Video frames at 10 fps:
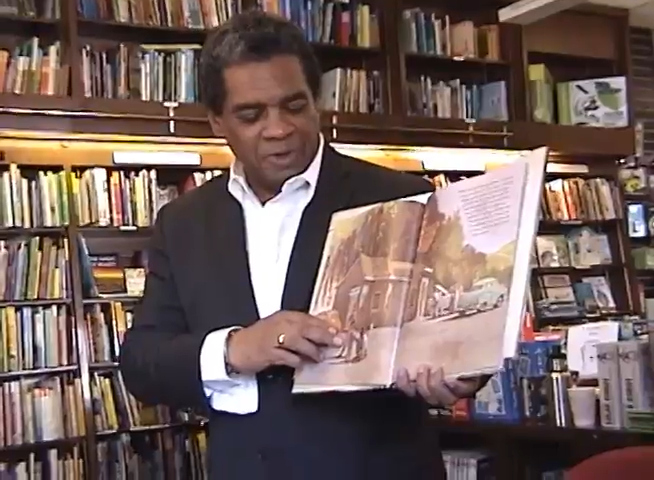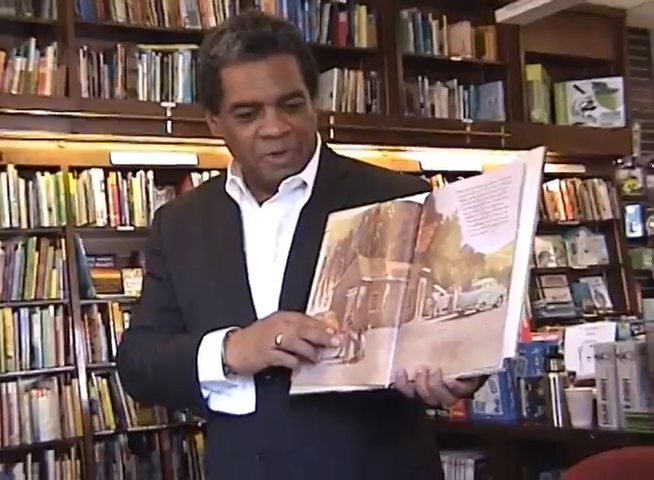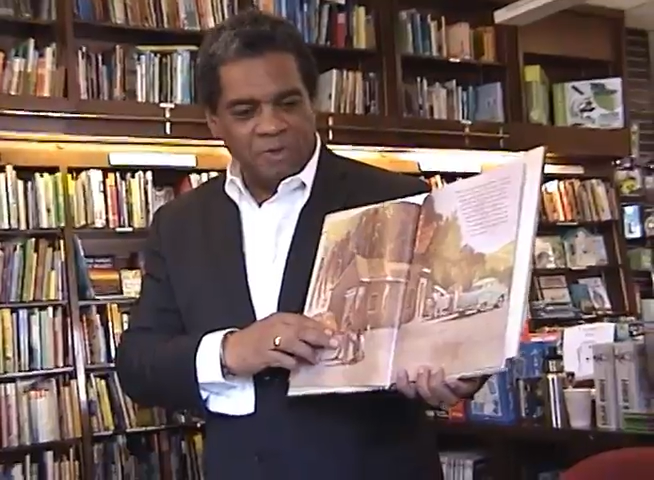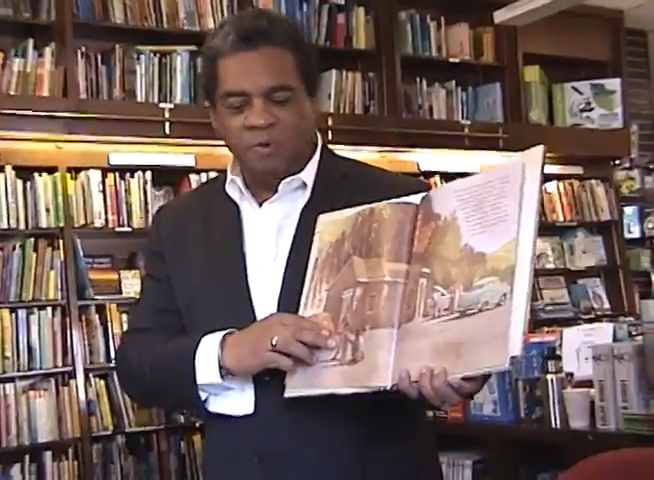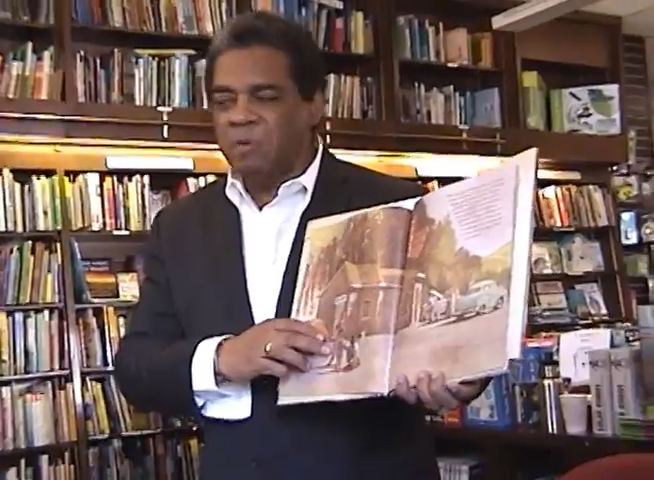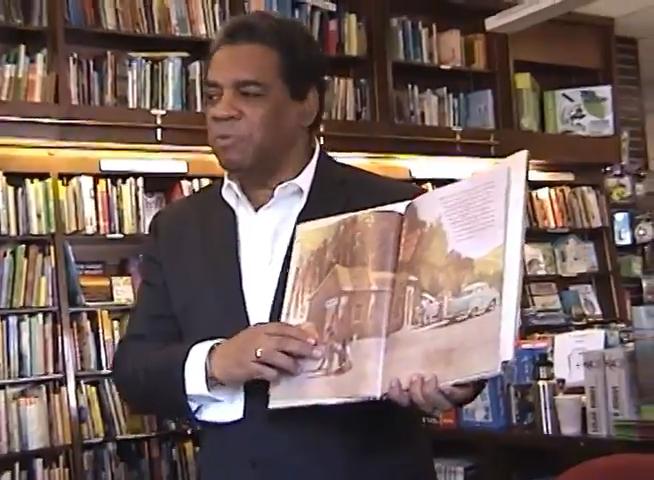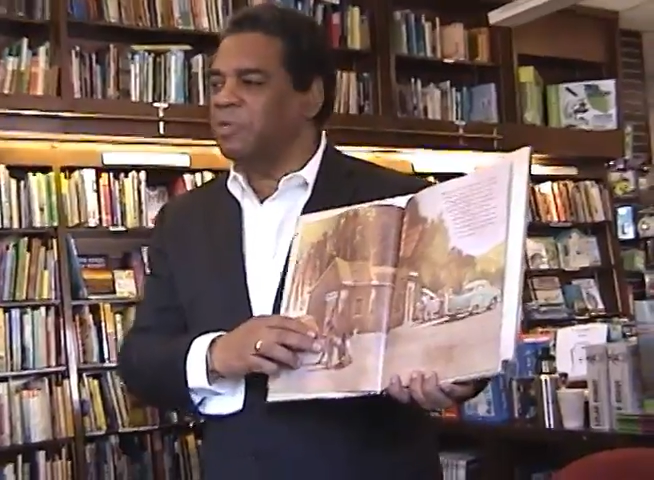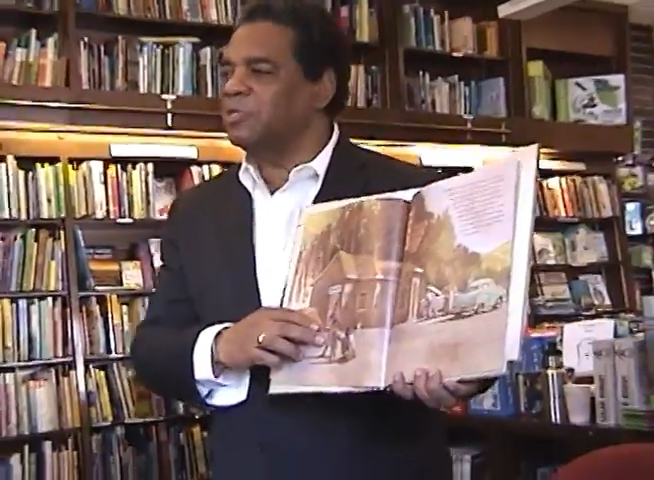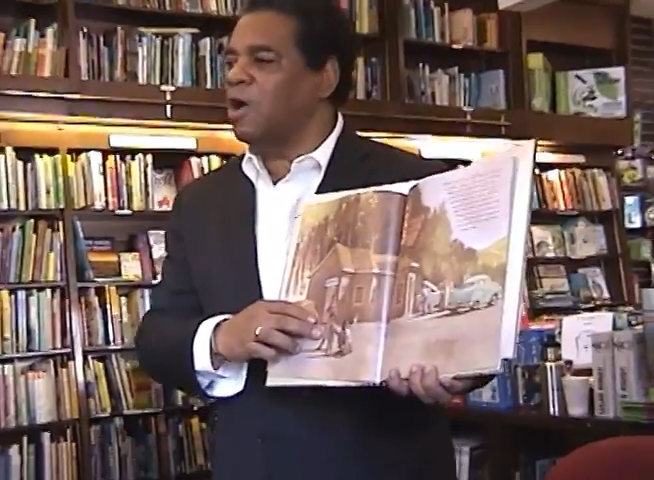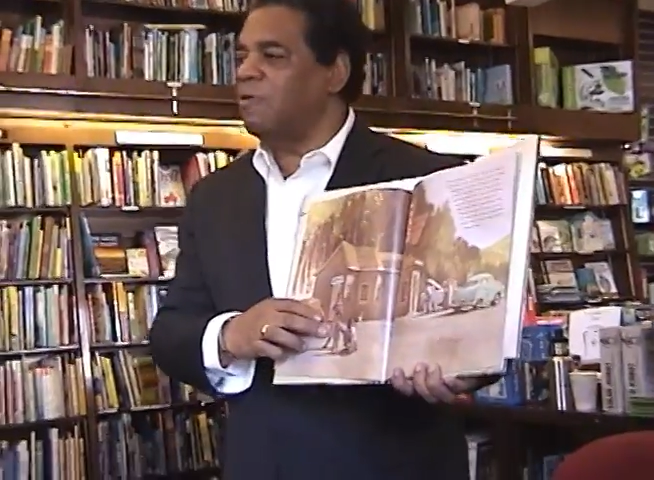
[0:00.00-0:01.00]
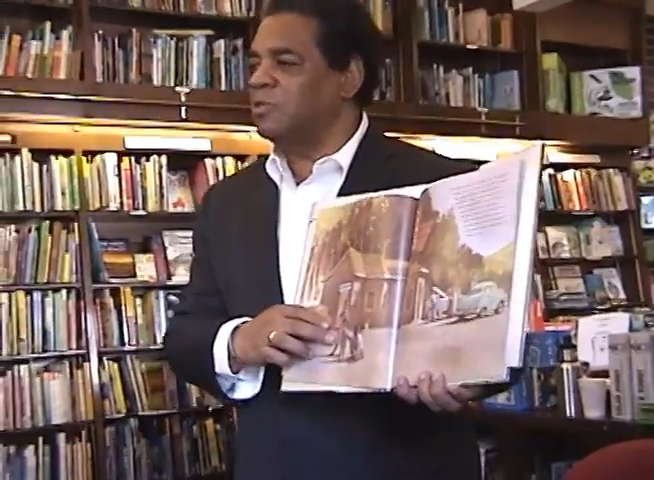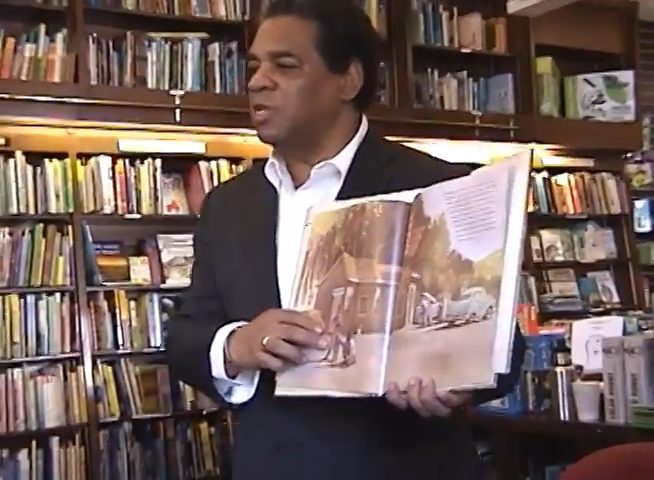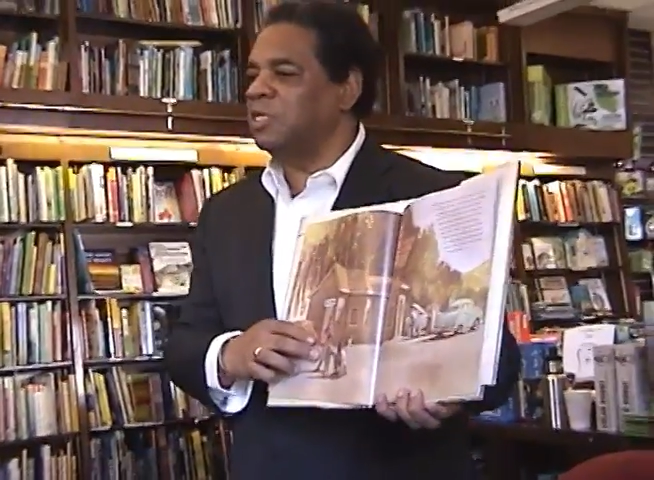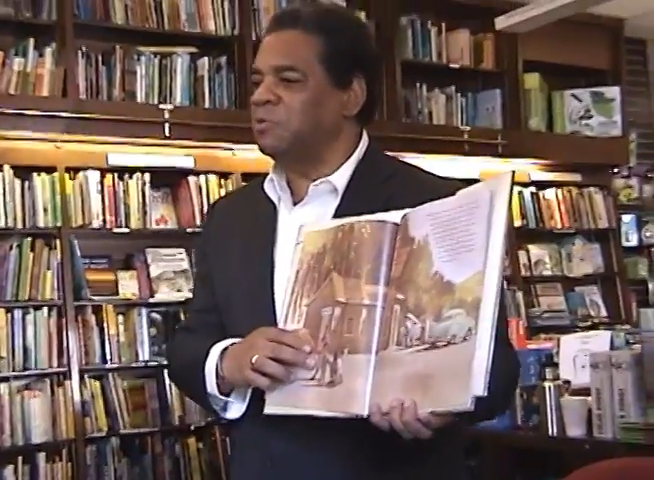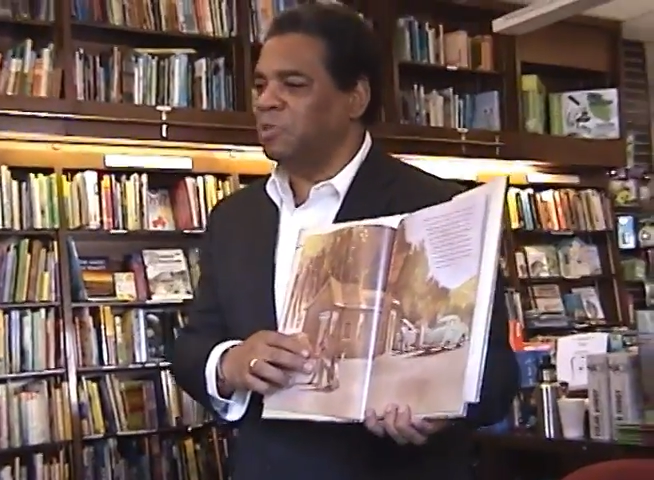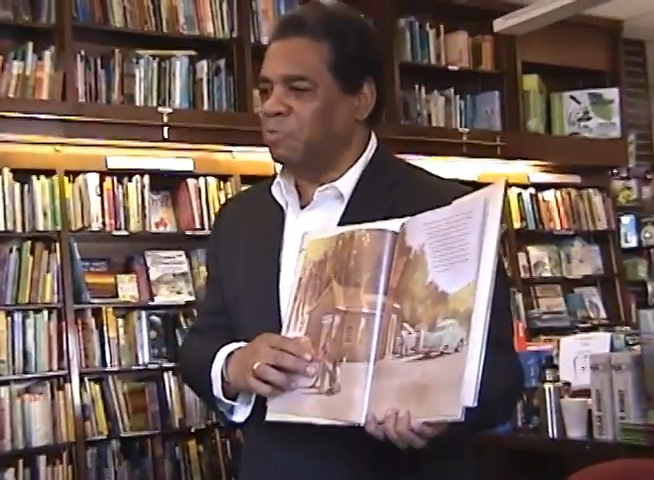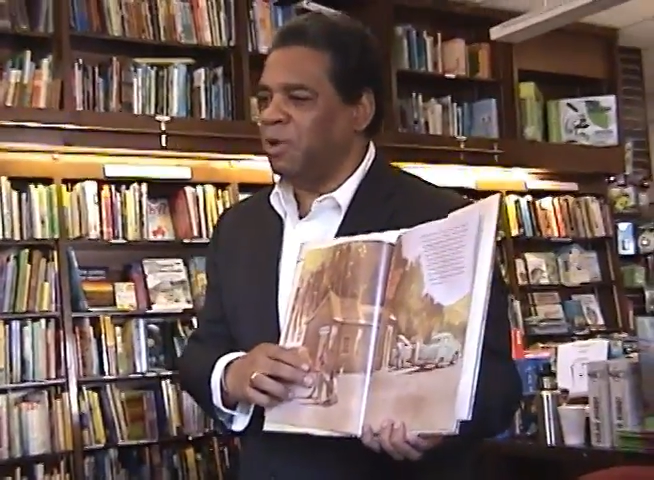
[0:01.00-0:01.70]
you remember this conversation with your